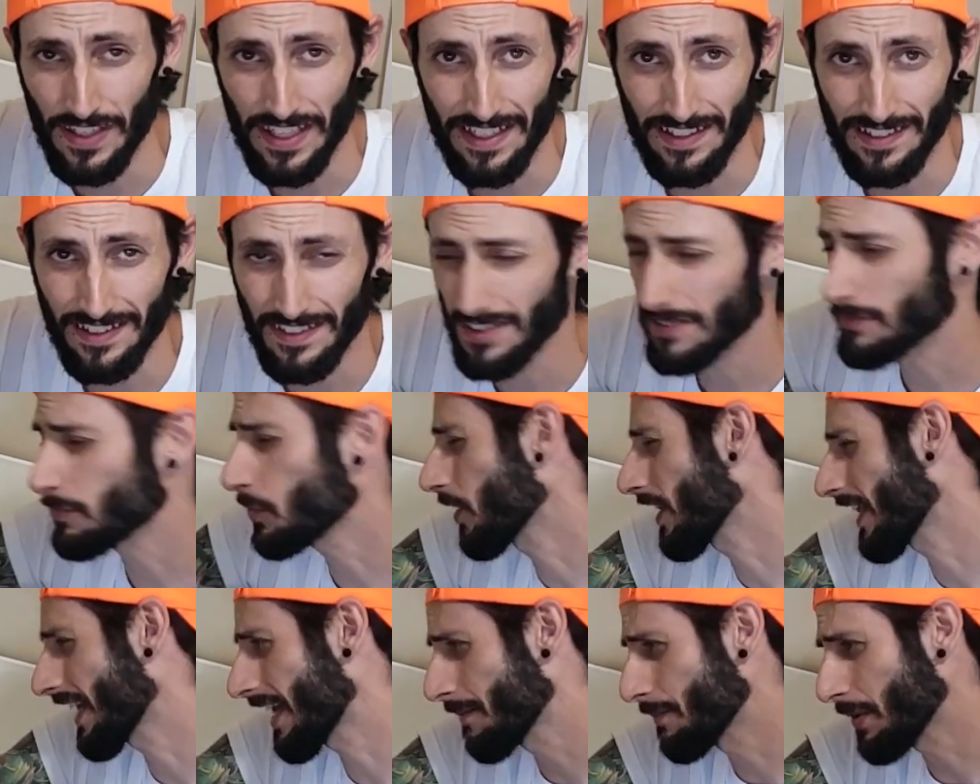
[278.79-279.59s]
This is more like
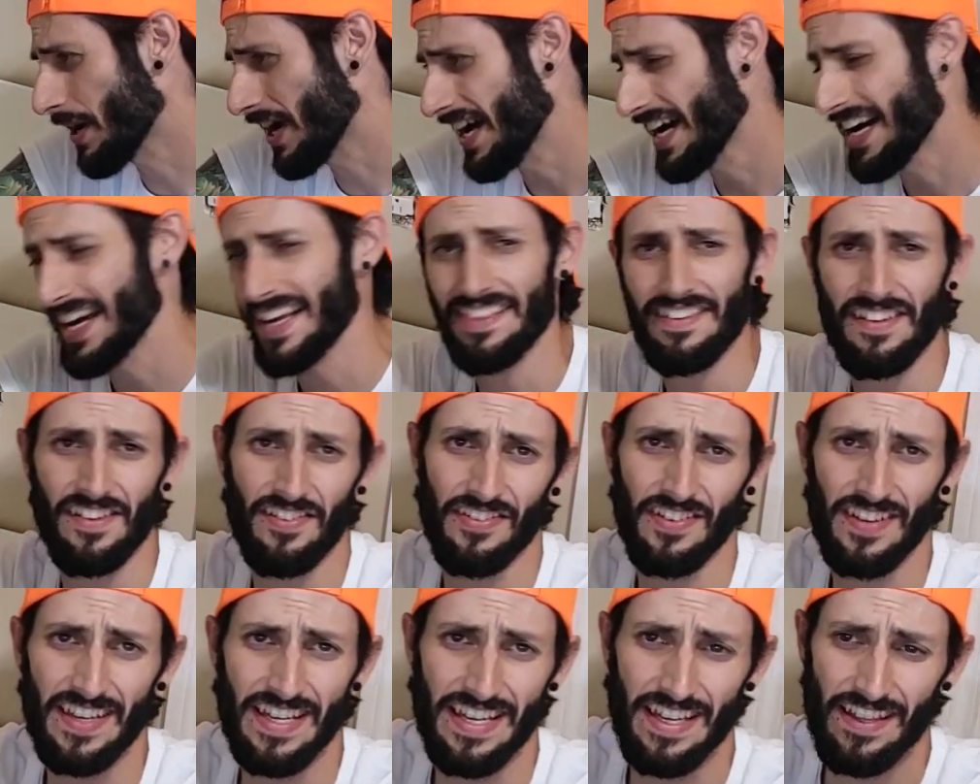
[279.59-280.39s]
a behind the
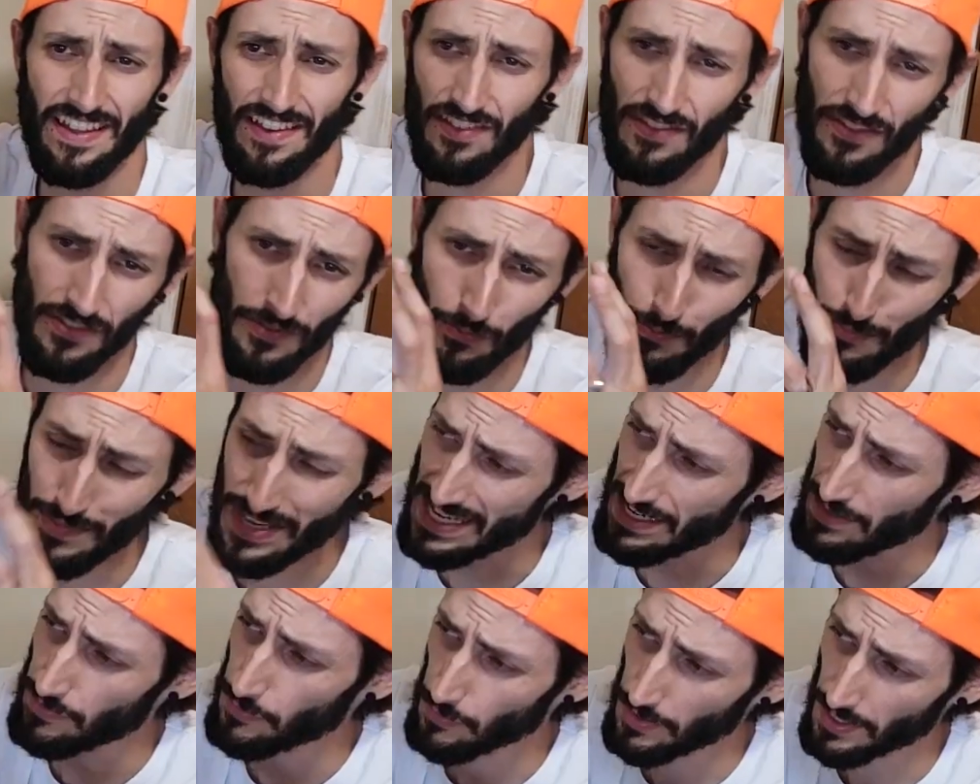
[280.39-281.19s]
scenes, me
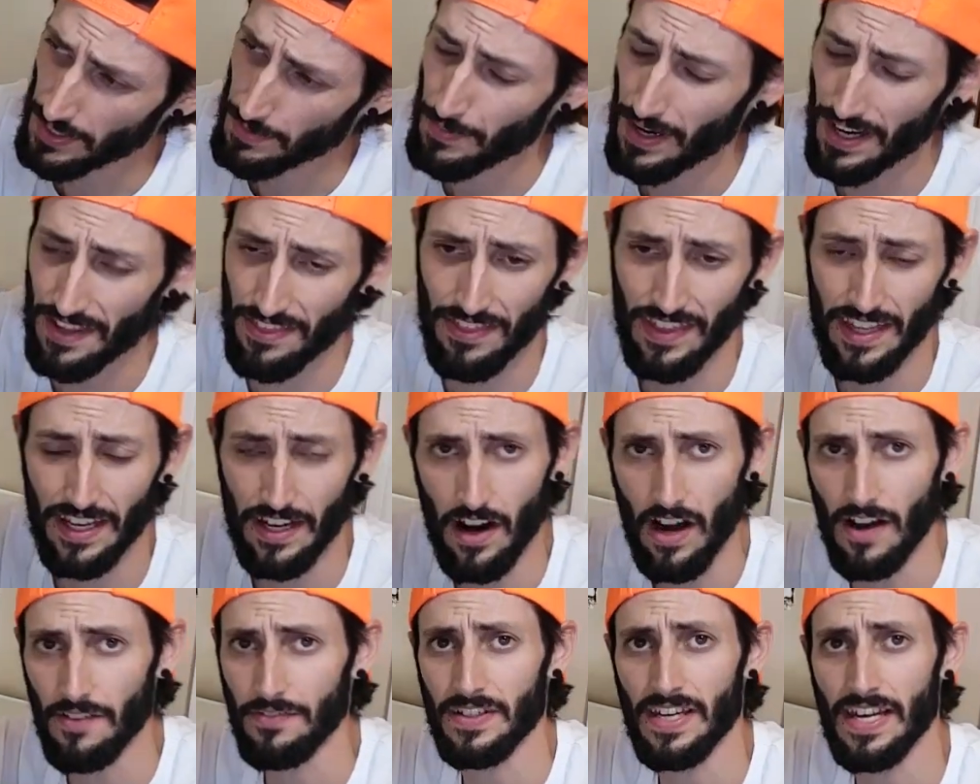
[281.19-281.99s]
doing my thing
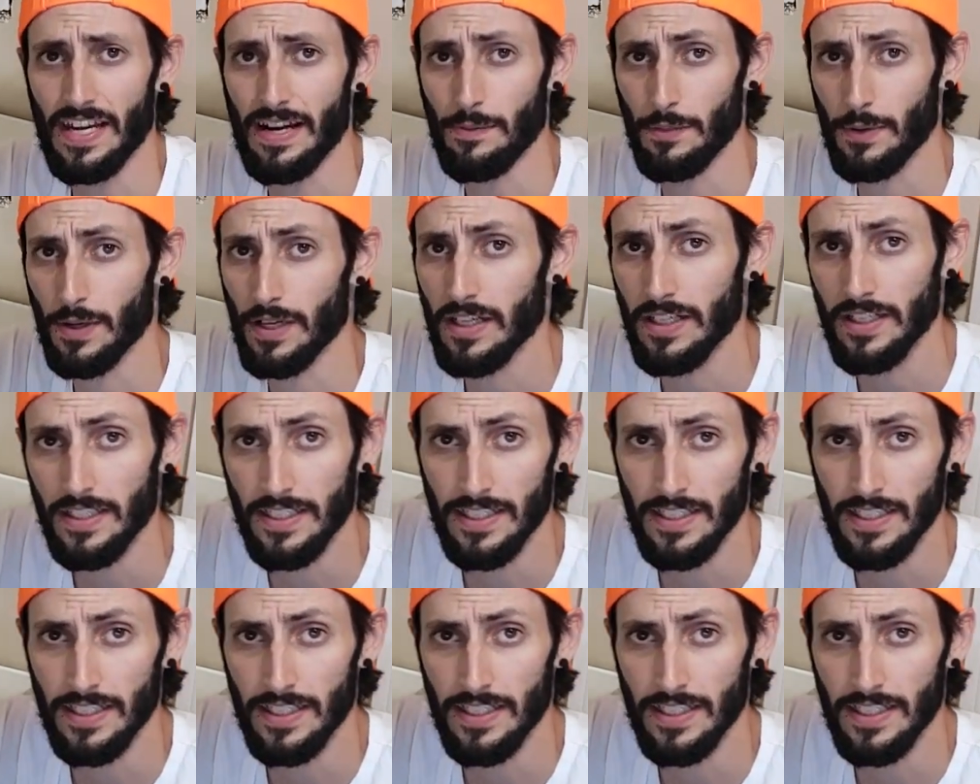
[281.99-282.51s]
off camera,